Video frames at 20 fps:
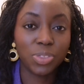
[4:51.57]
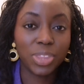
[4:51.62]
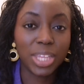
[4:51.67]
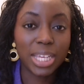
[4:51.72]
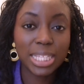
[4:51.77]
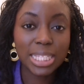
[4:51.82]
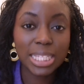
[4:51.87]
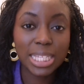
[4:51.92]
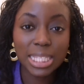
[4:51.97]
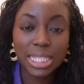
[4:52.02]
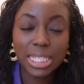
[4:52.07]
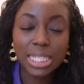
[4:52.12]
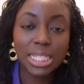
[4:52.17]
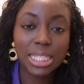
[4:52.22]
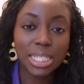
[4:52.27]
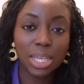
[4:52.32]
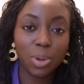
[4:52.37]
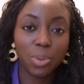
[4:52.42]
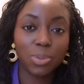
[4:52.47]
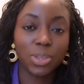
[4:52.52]
This is the
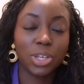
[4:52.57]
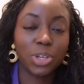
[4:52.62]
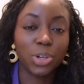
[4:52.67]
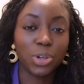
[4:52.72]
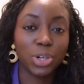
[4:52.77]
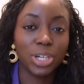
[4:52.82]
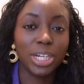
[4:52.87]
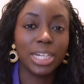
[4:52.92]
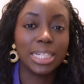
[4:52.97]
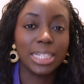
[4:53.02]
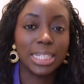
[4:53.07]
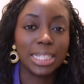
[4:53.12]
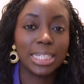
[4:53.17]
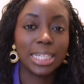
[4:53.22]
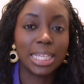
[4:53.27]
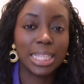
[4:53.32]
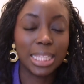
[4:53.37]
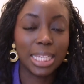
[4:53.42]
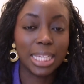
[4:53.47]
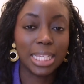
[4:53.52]
skill that you're going to need
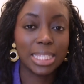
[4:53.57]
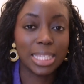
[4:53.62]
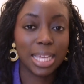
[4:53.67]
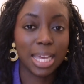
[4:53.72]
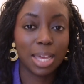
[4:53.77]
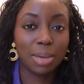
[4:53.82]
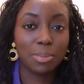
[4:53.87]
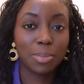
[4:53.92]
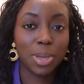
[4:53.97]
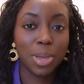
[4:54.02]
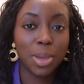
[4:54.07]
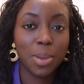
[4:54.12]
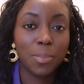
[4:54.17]
in the exam,